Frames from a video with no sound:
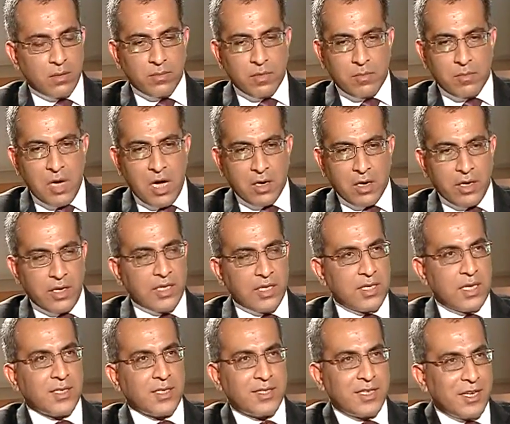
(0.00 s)
The market, as
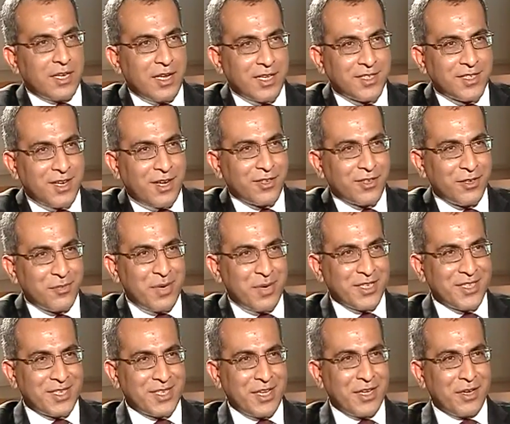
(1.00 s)
I said, I started
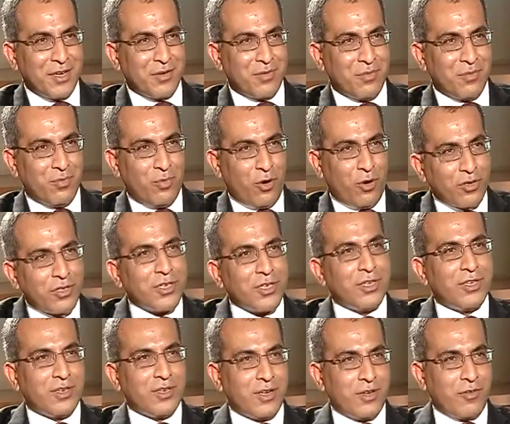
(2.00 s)
by saying it
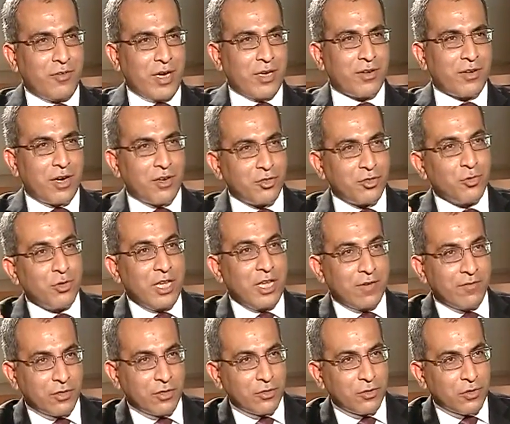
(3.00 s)
wanted a rate cut, you
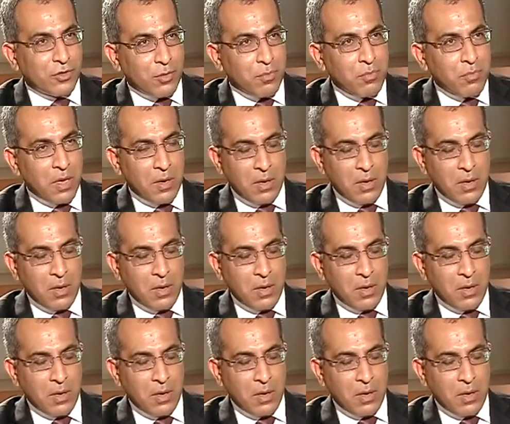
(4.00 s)
gave it to them.